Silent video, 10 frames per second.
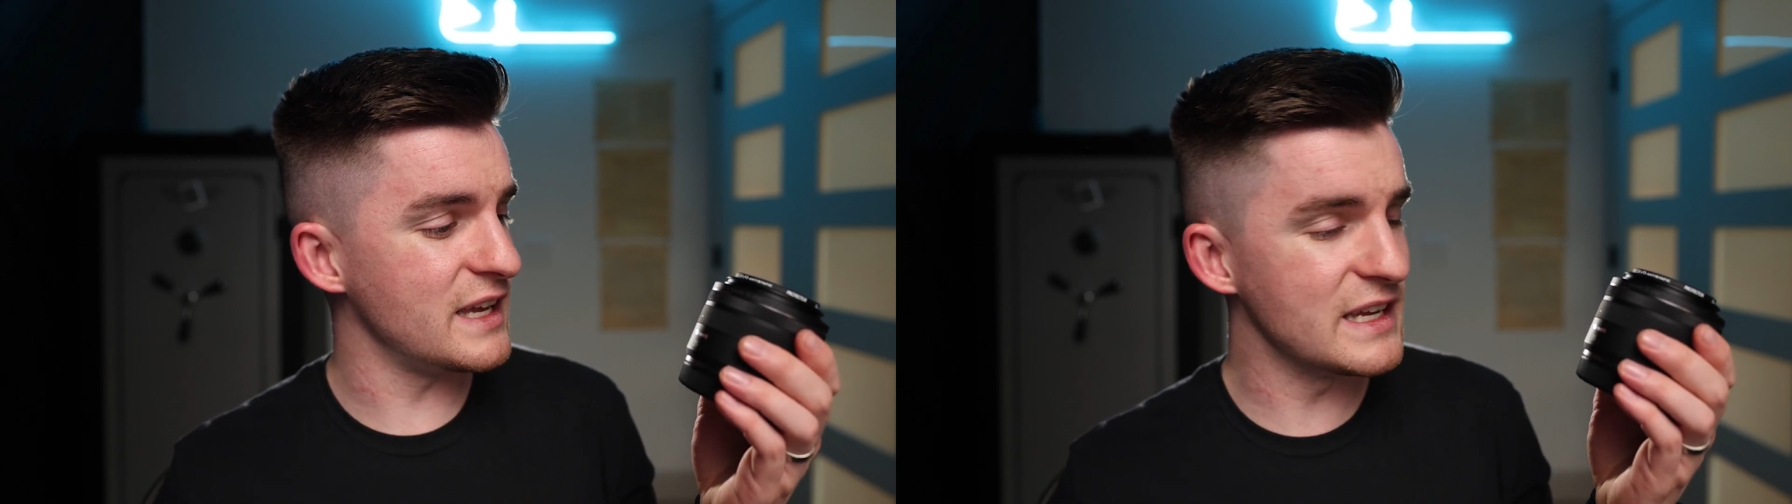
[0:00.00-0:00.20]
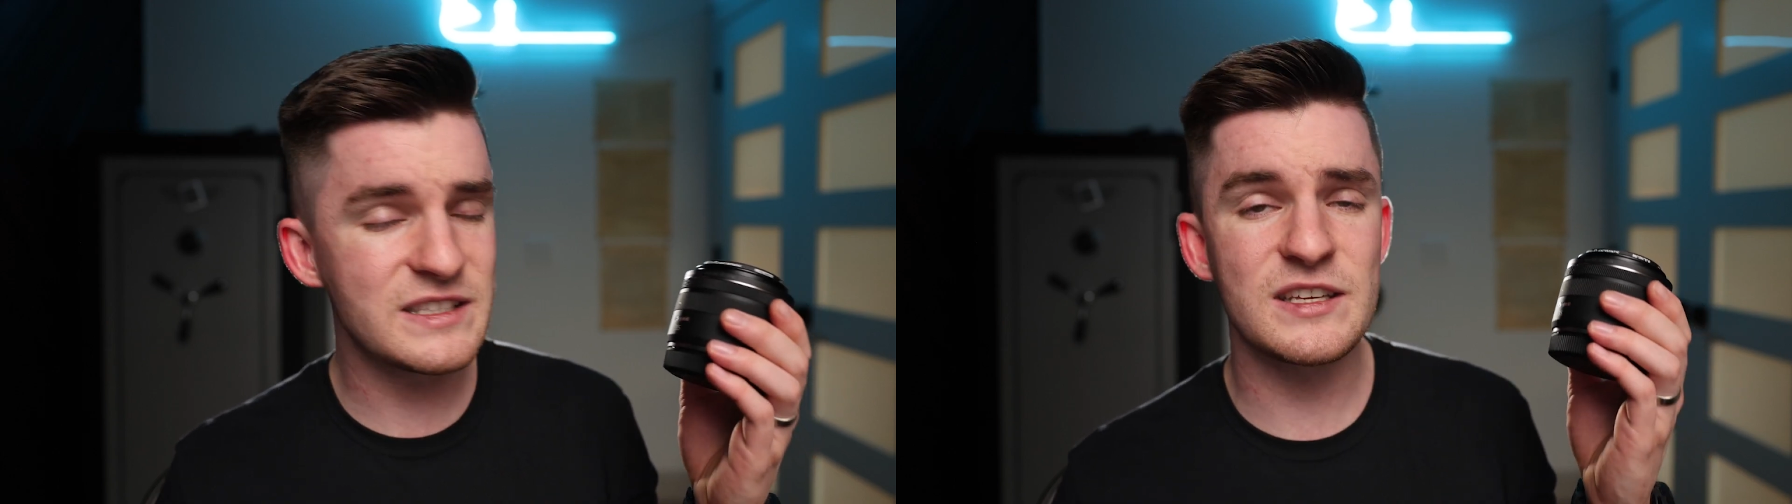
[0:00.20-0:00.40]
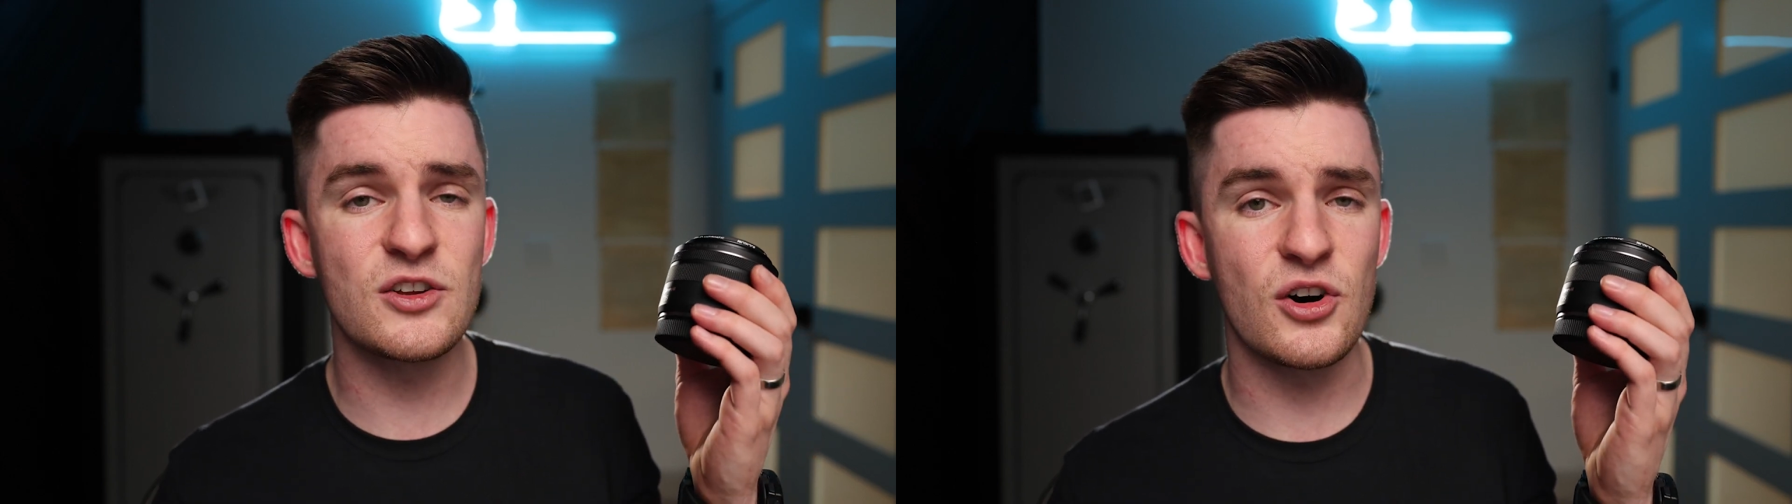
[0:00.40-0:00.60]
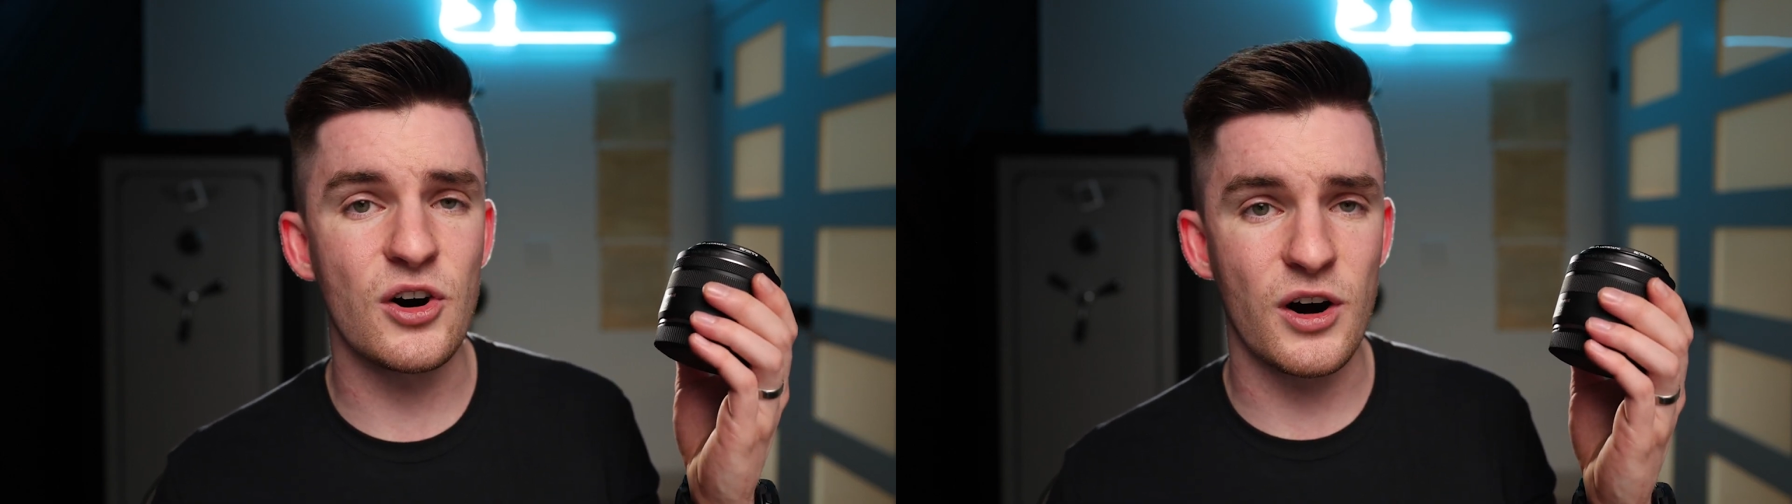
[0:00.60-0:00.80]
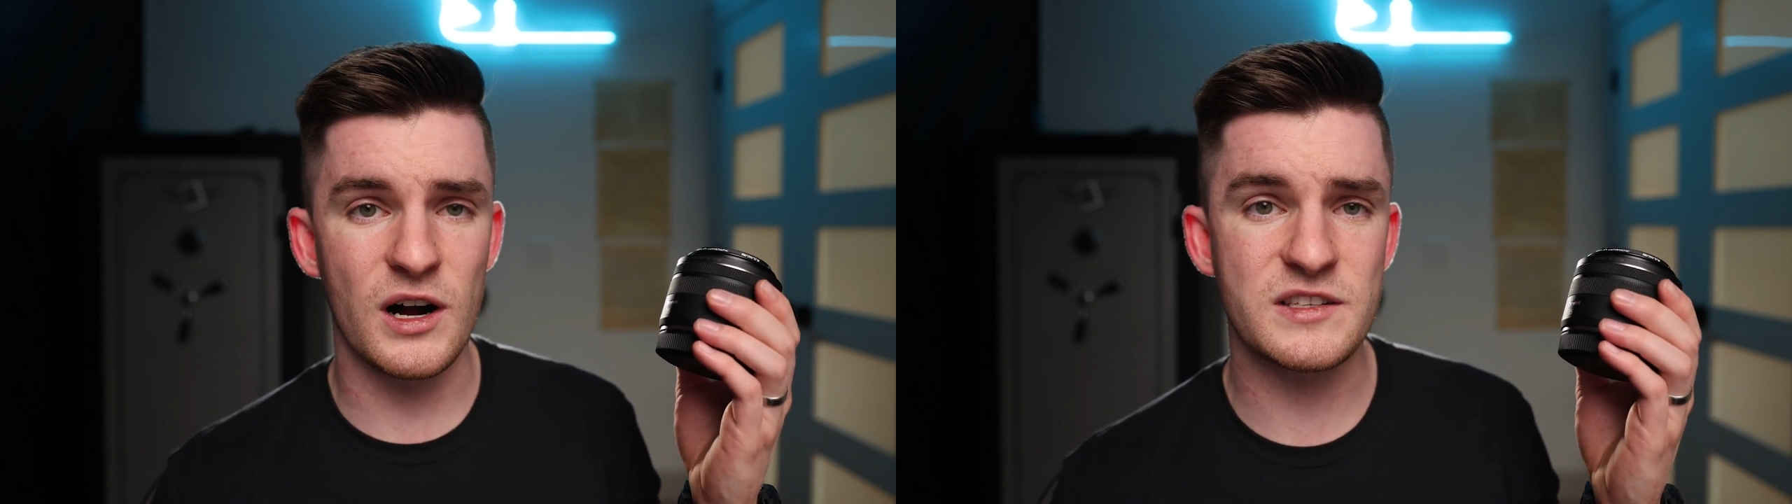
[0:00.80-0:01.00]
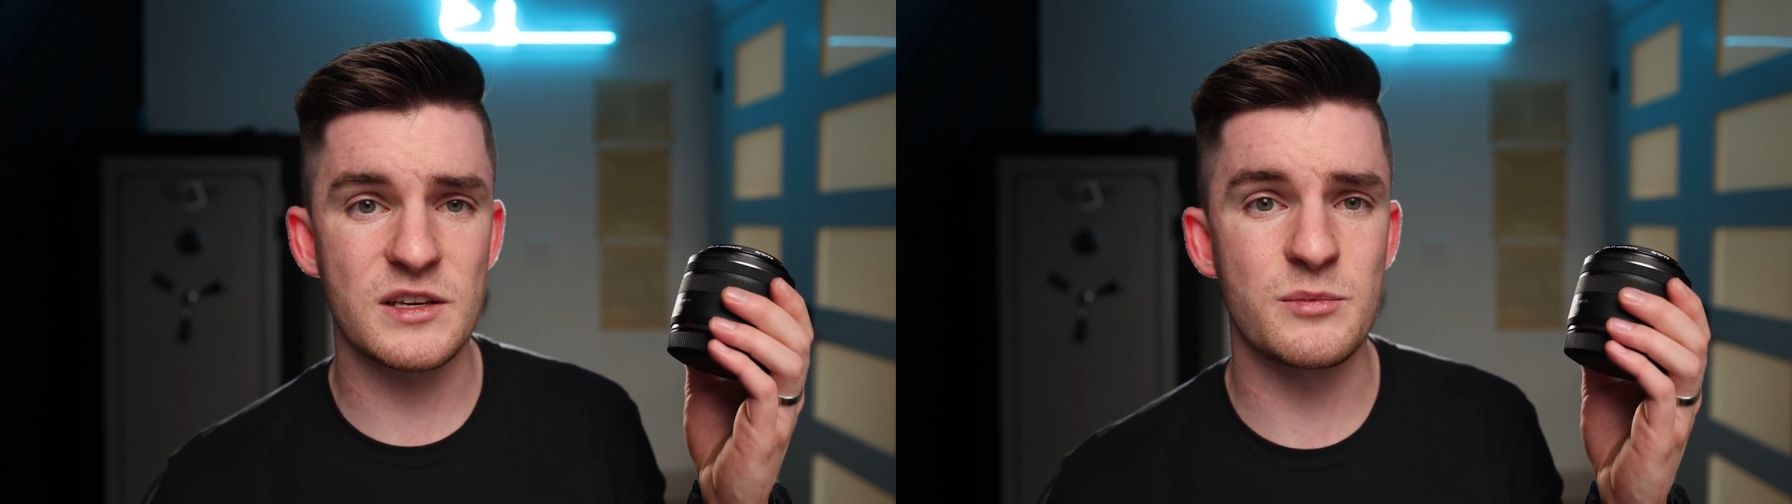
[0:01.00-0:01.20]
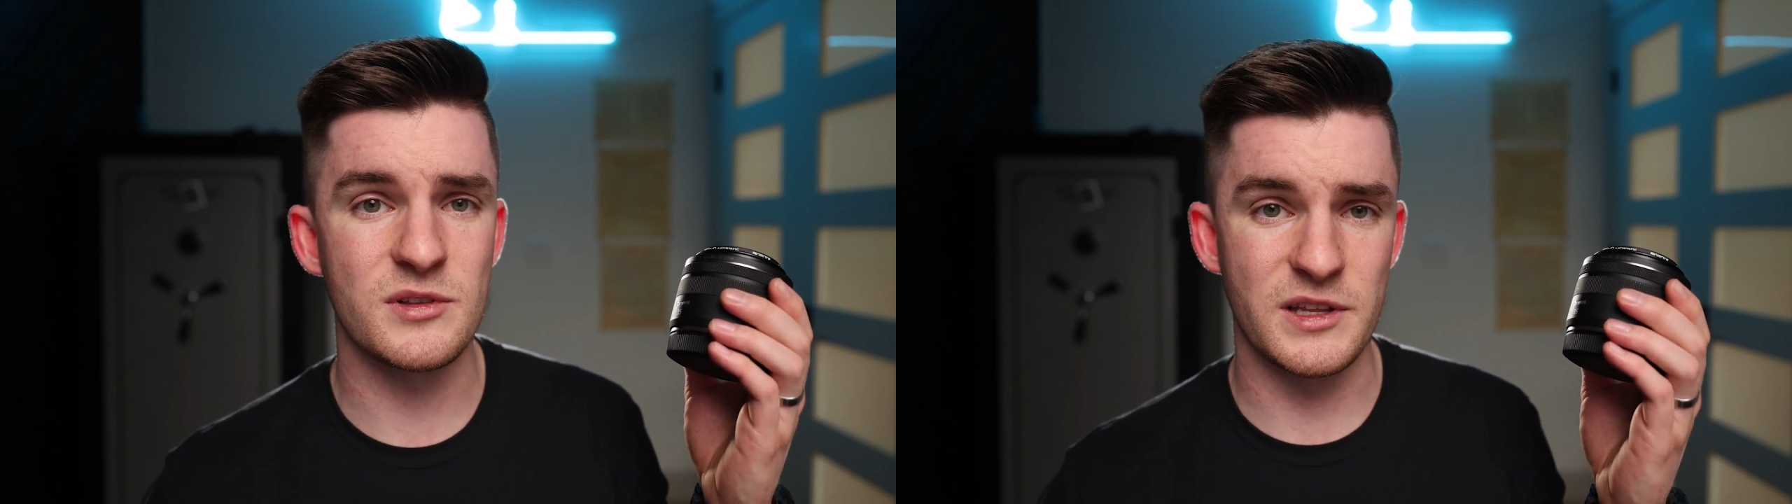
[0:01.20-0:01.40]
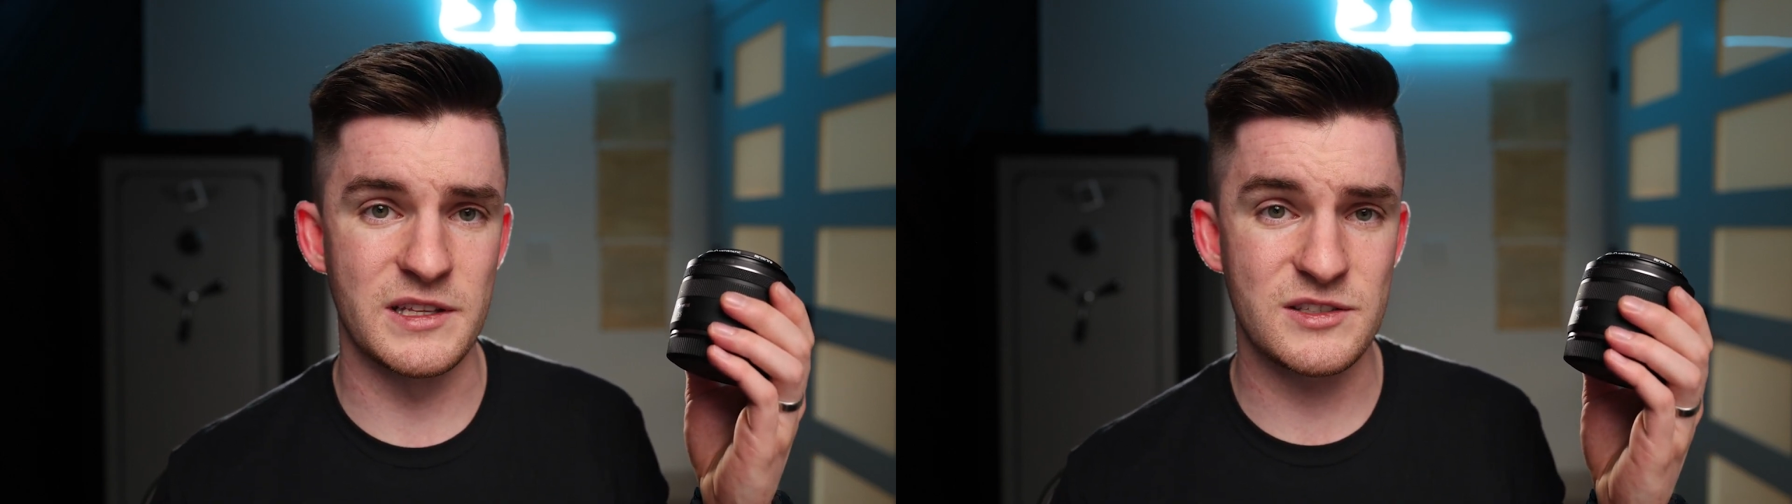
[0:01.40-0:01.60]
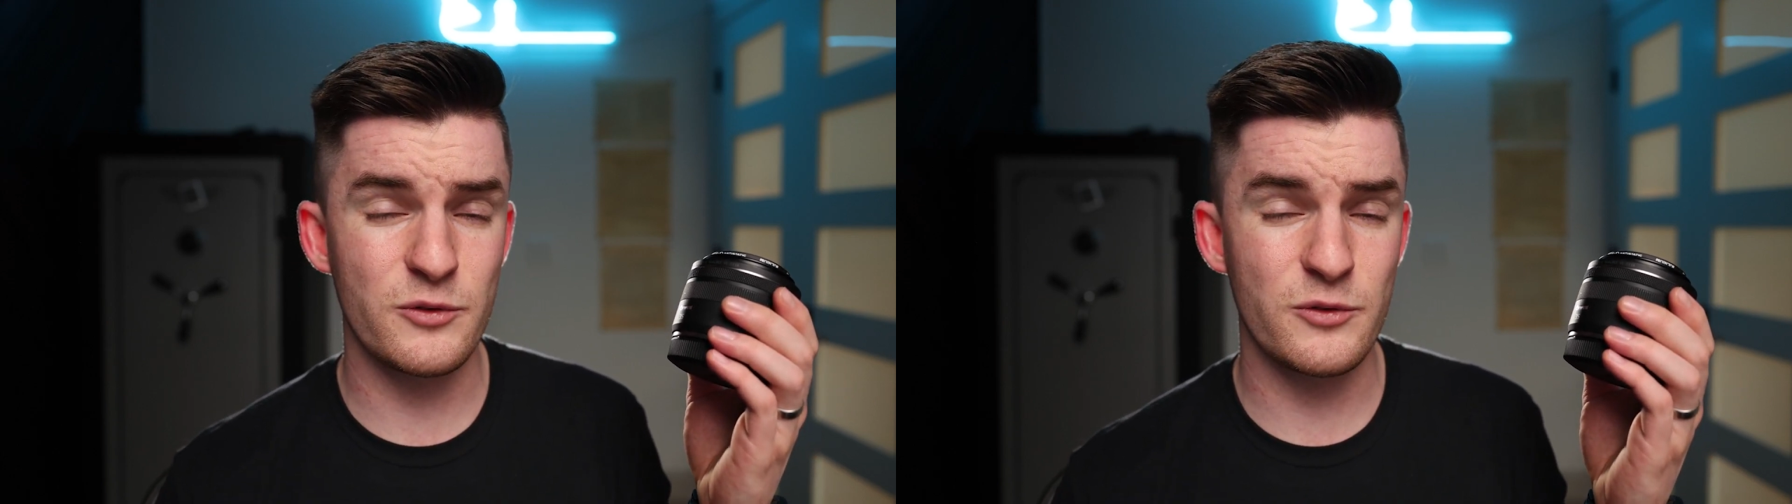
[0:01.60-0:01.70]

It's an awesome lens.